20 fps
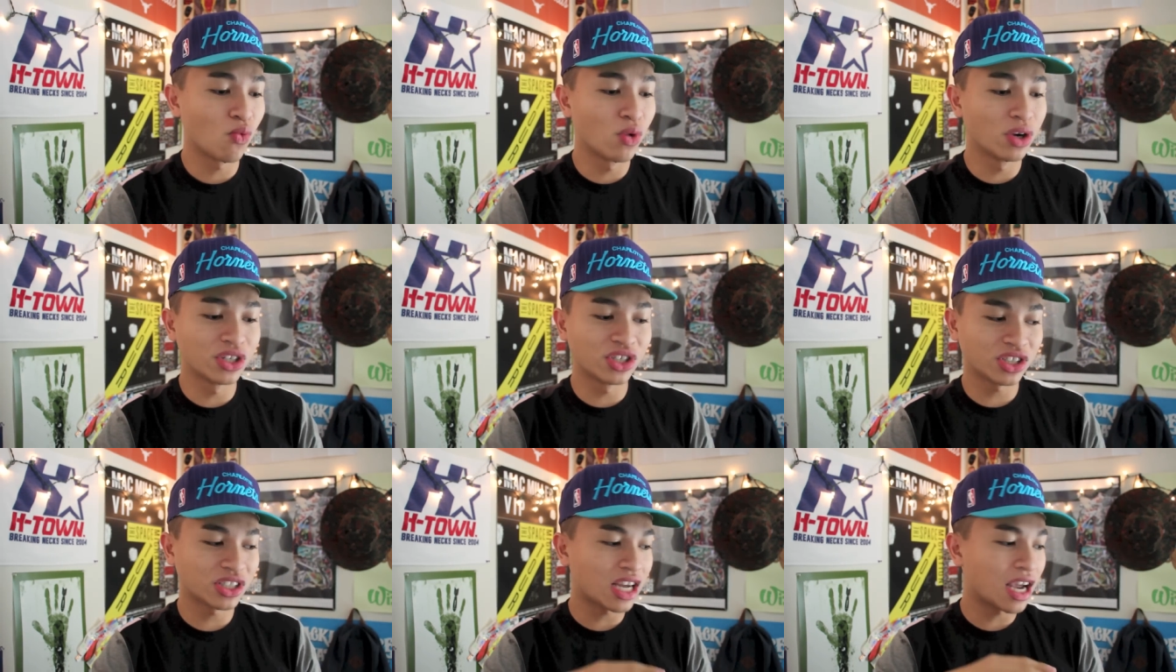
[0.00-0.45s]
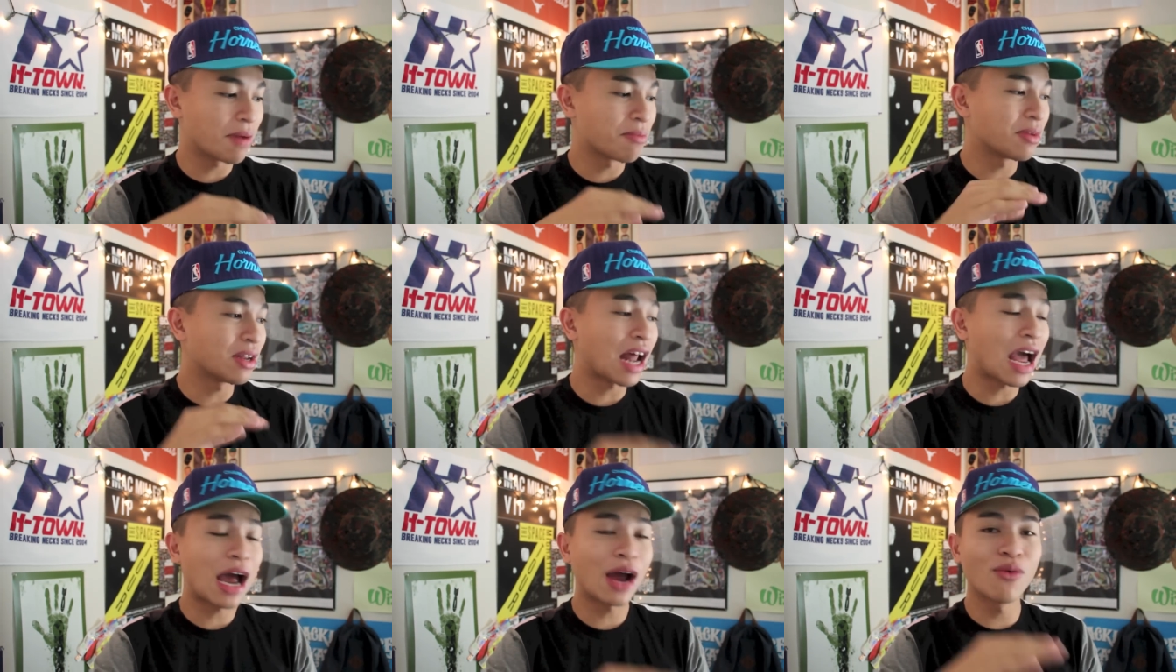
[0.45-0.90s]
which, I
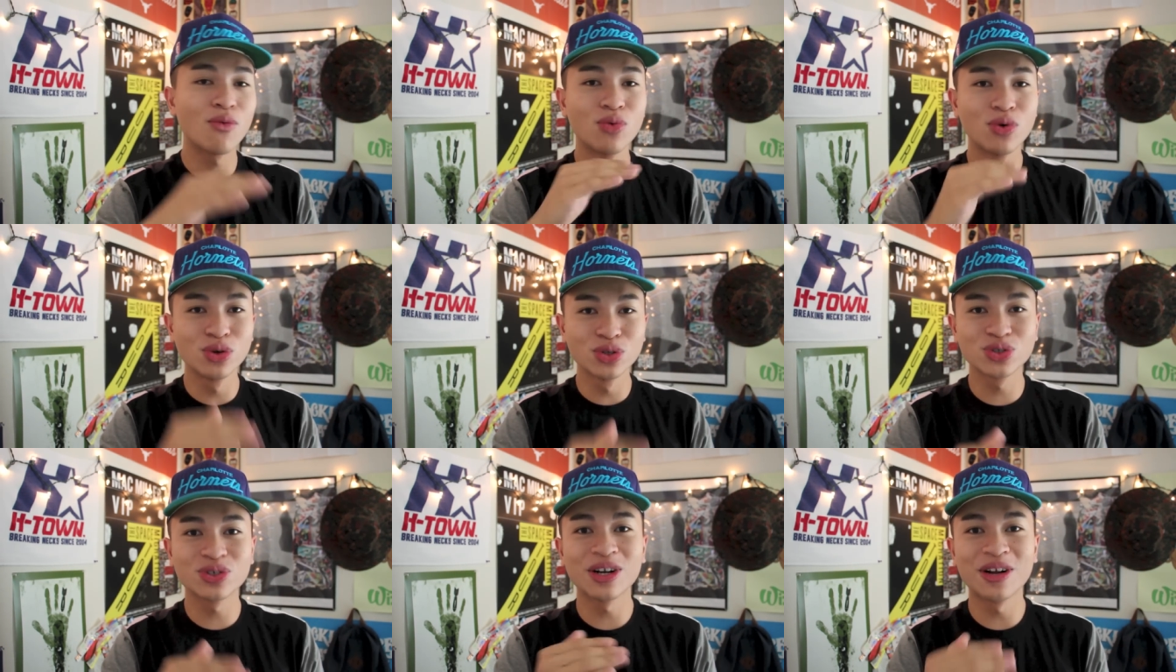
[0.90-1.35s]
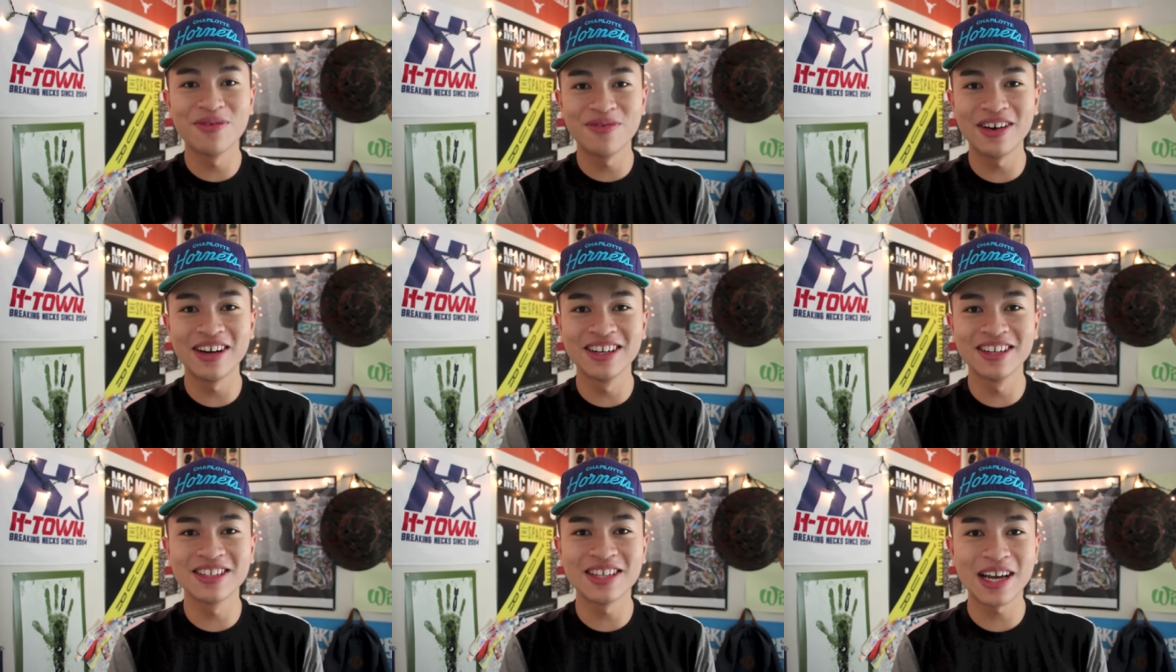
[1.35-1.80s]
mean, I will try to
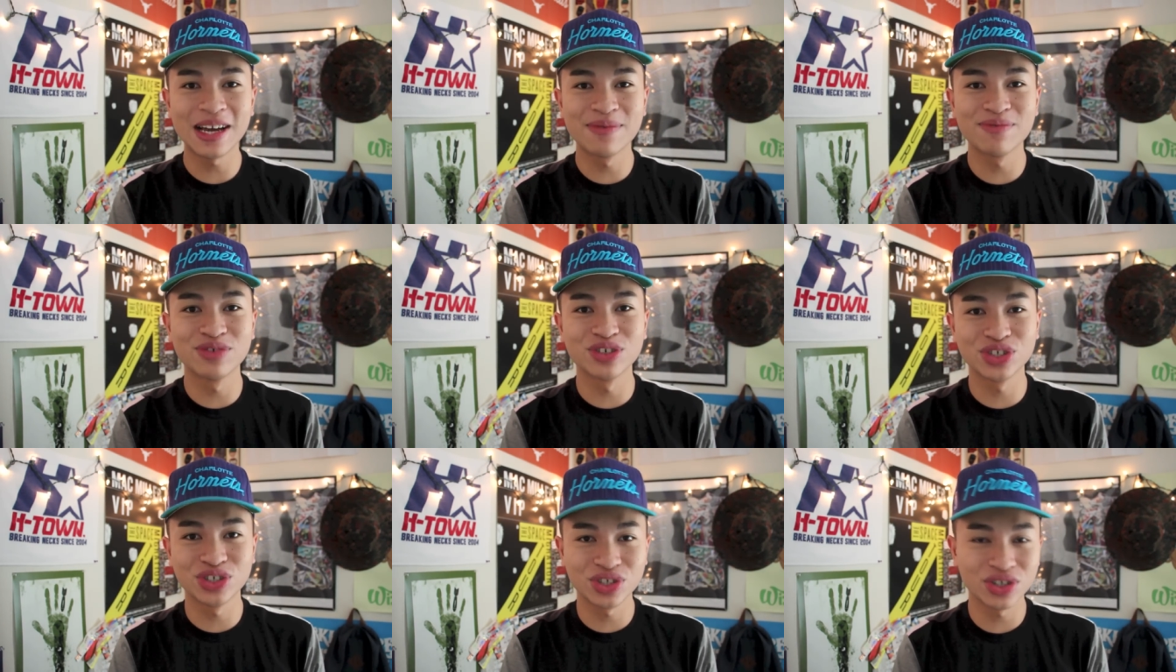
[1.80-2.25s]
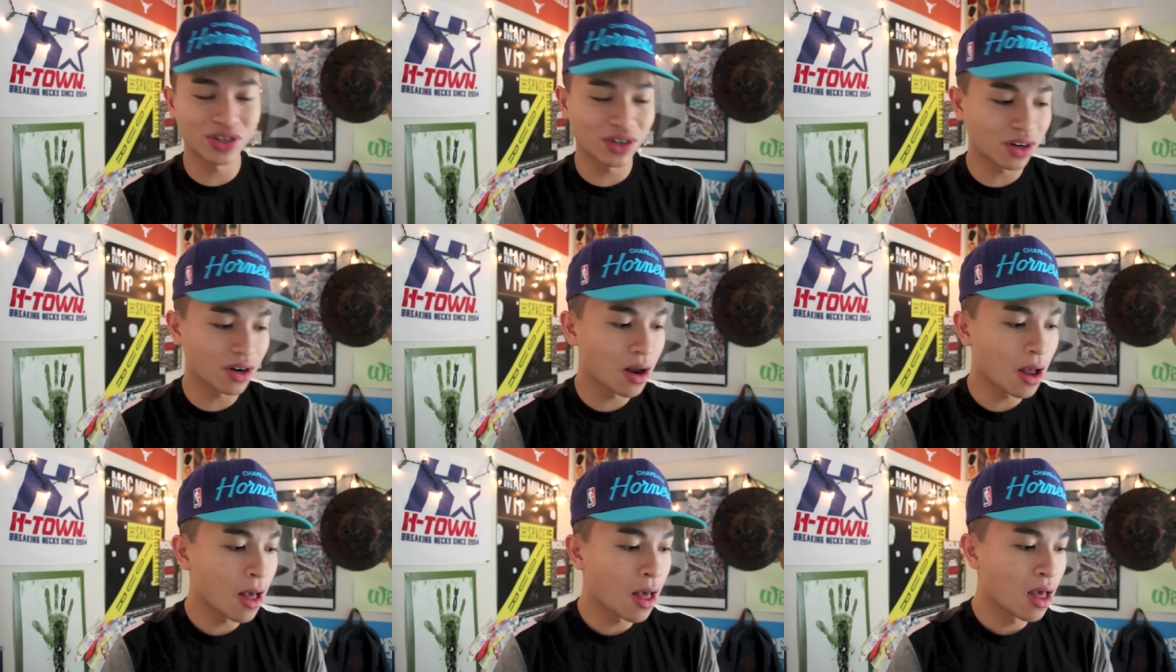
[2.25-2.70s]
find the time for
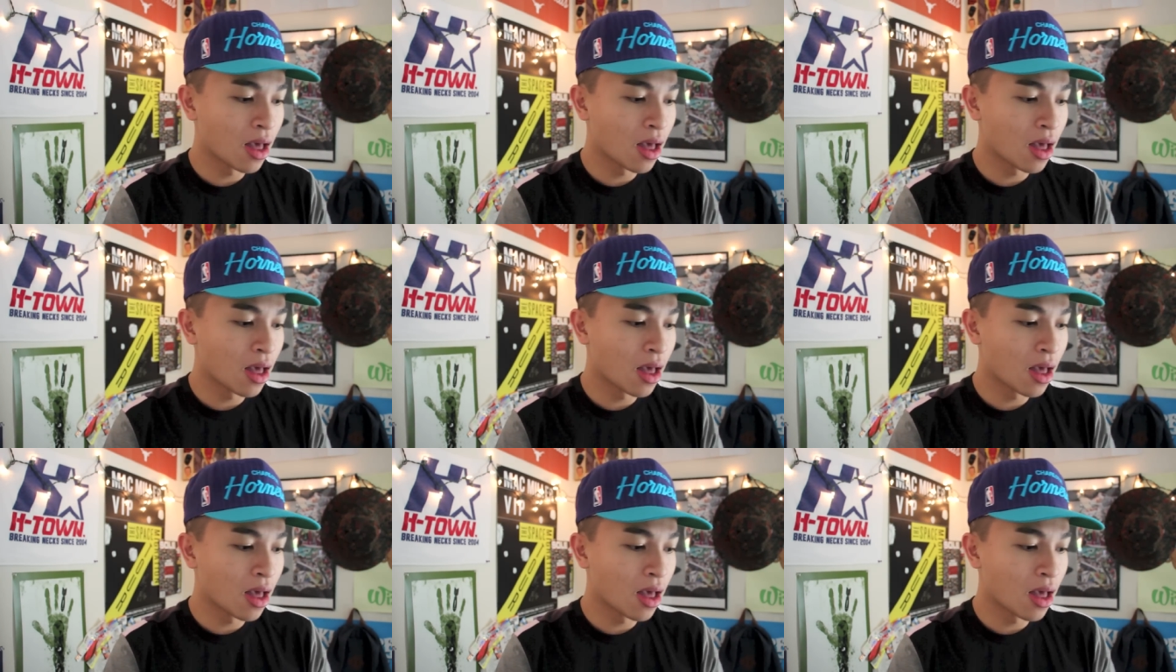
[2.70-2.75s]
sure.